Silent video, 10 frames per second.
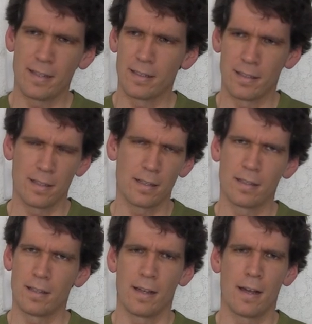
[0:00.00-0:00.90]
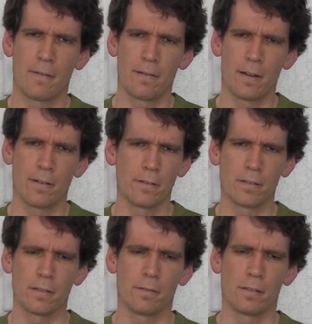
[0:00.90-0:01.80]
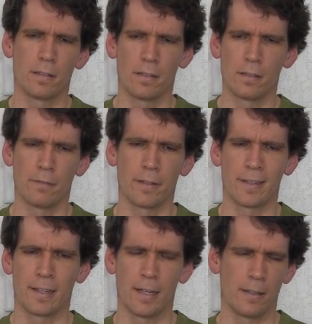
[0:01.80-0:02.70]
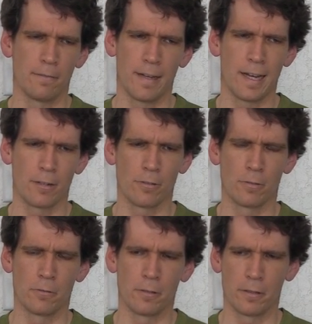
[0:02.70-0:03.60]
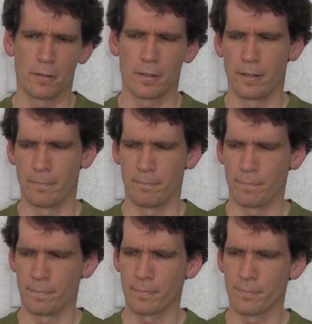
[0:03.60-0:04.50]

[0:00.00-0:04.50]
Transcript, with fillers: six, six and a half hours, some, something like that, of actual work. And